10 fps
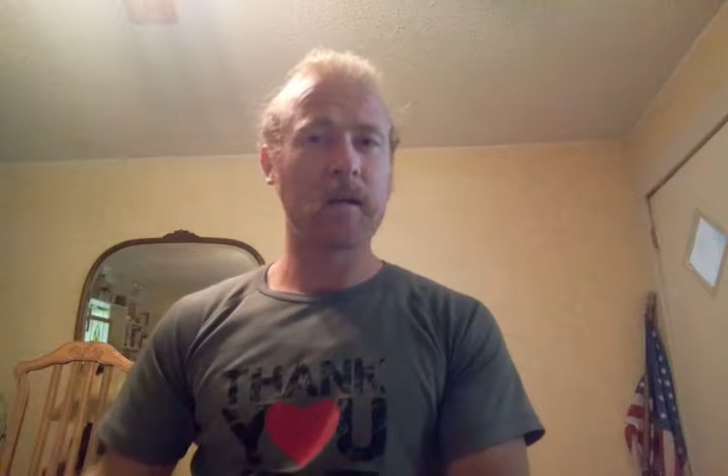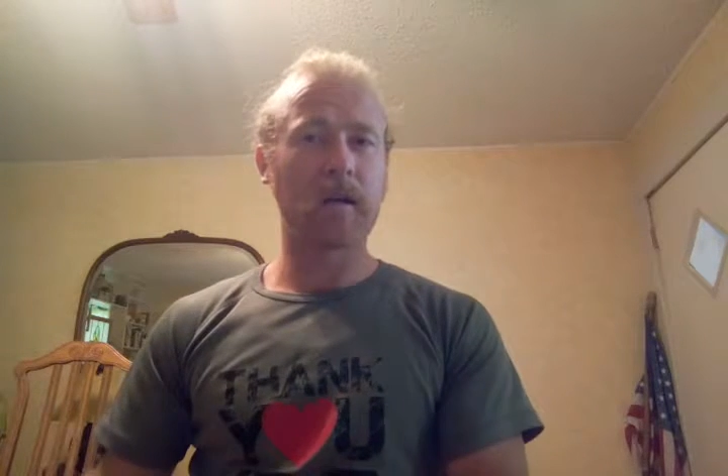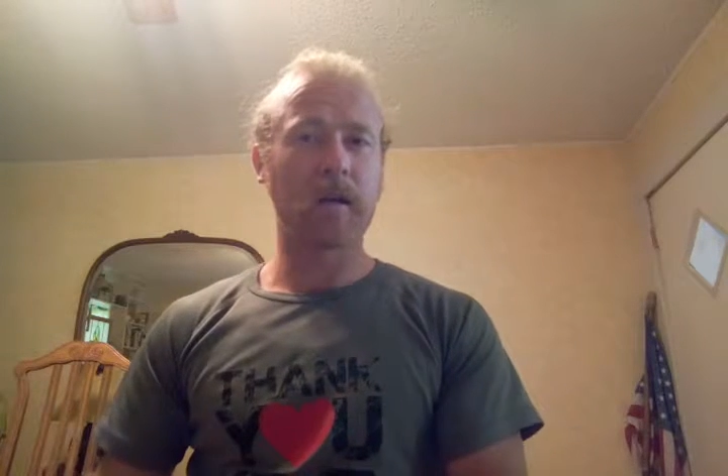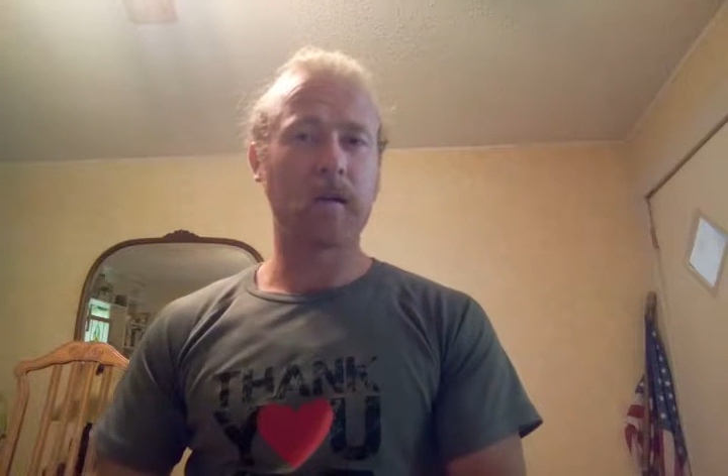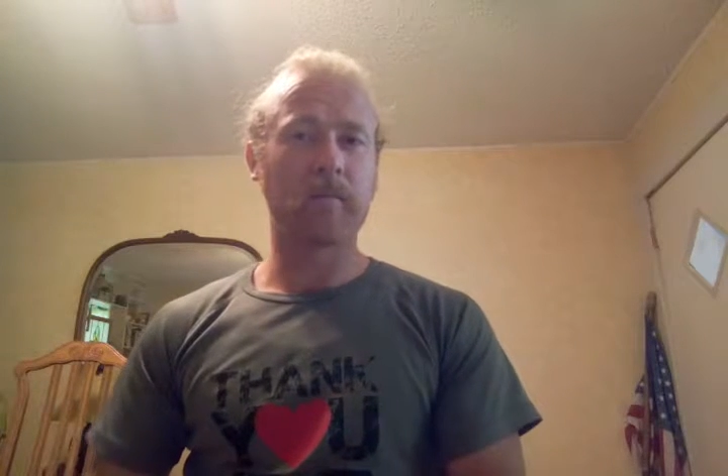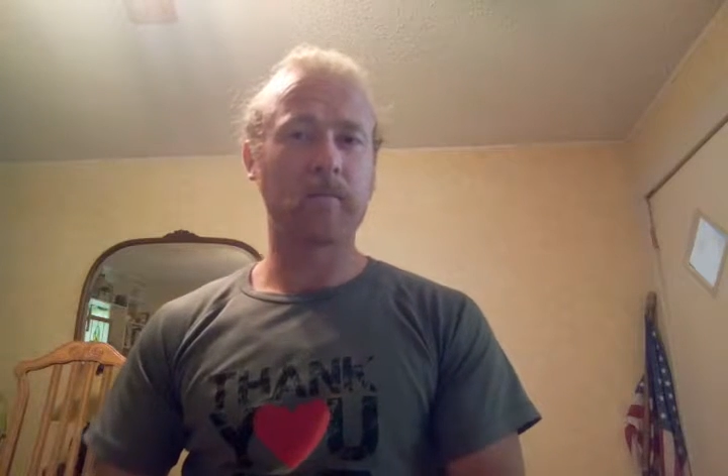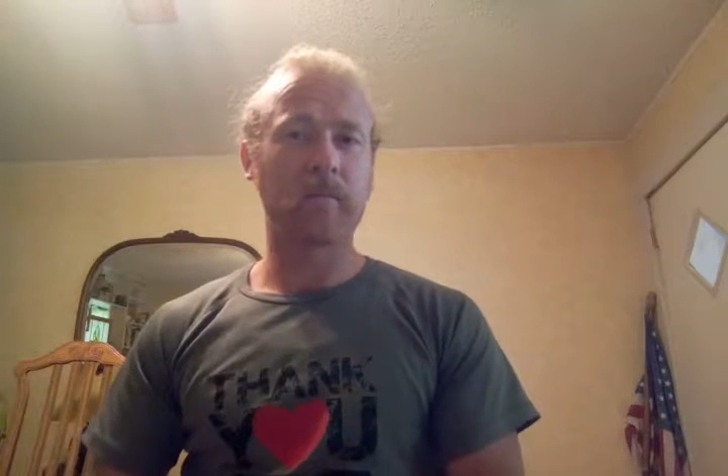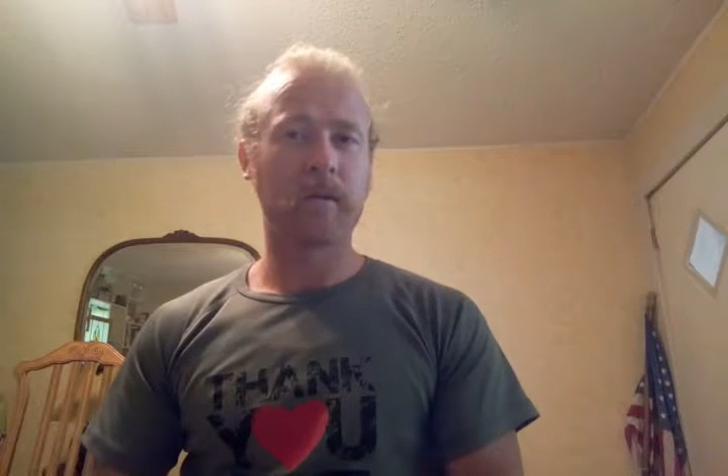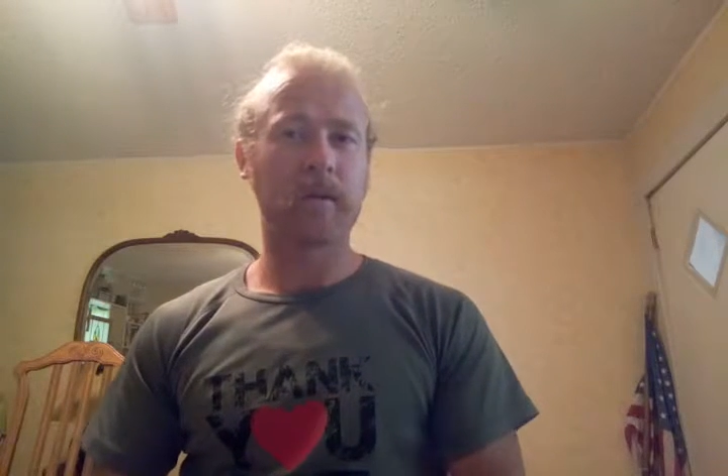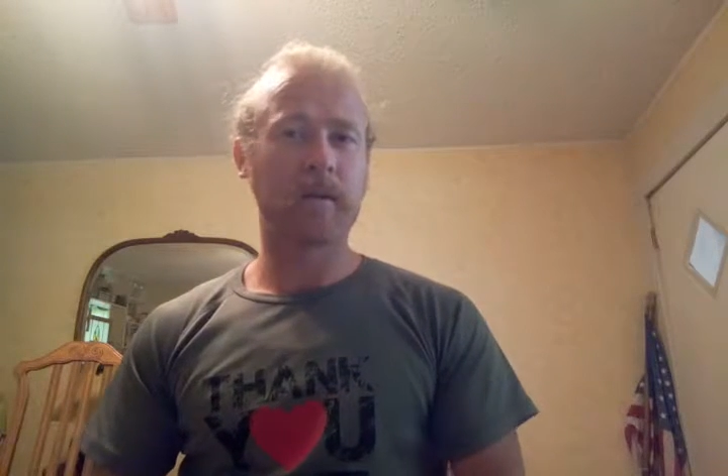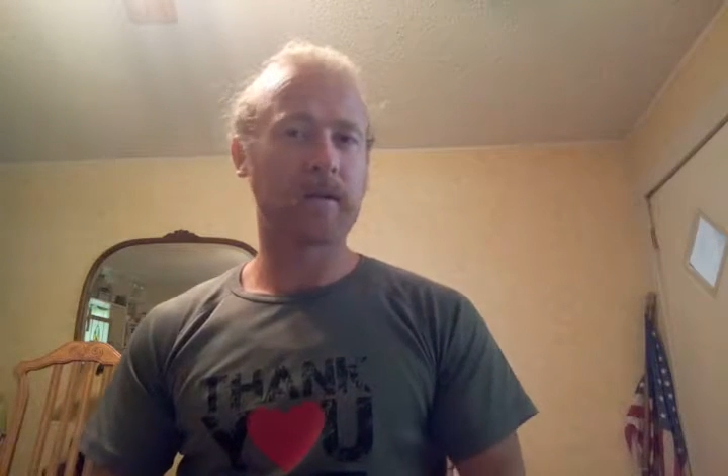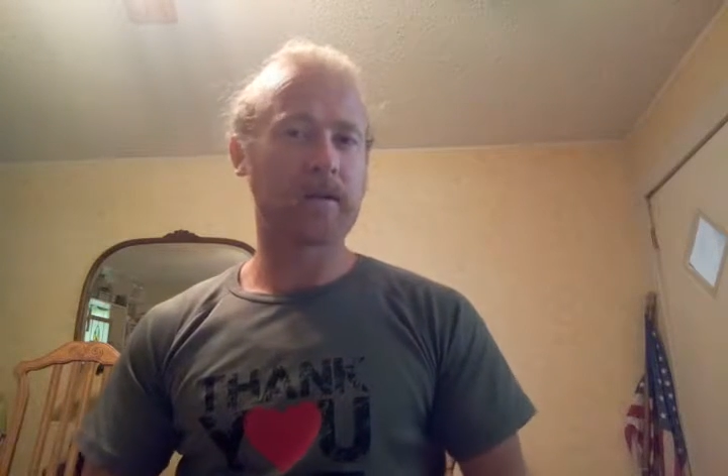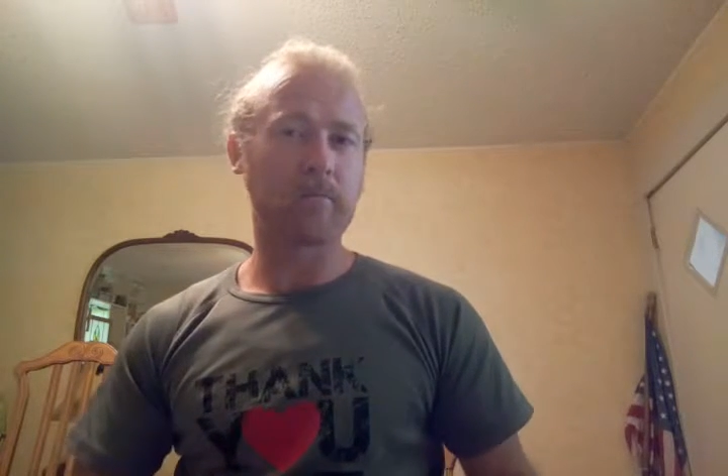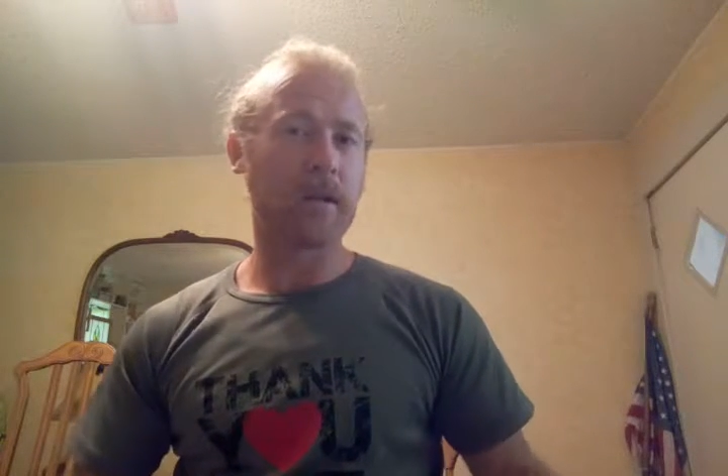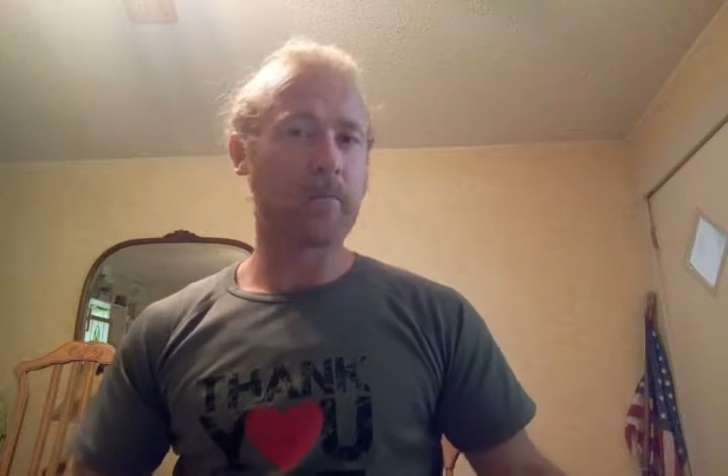Um, it
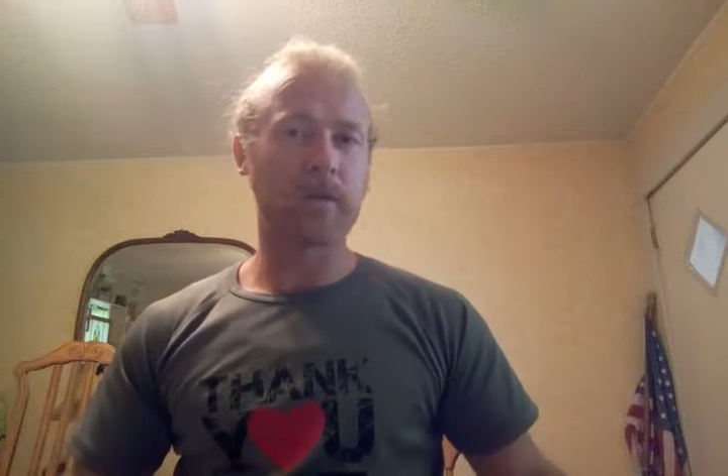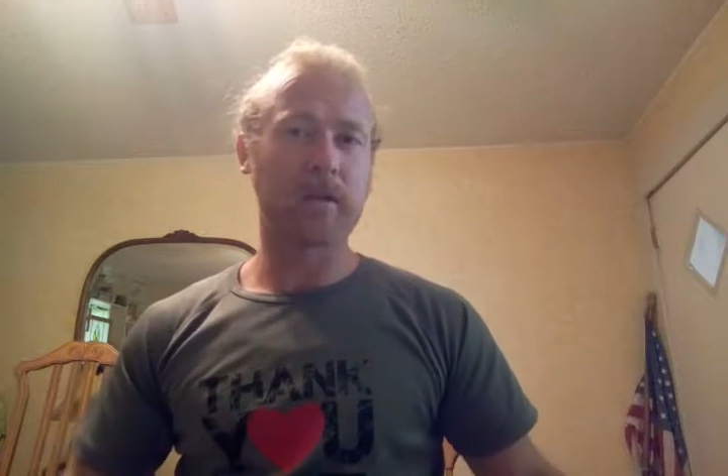doesn't mean we're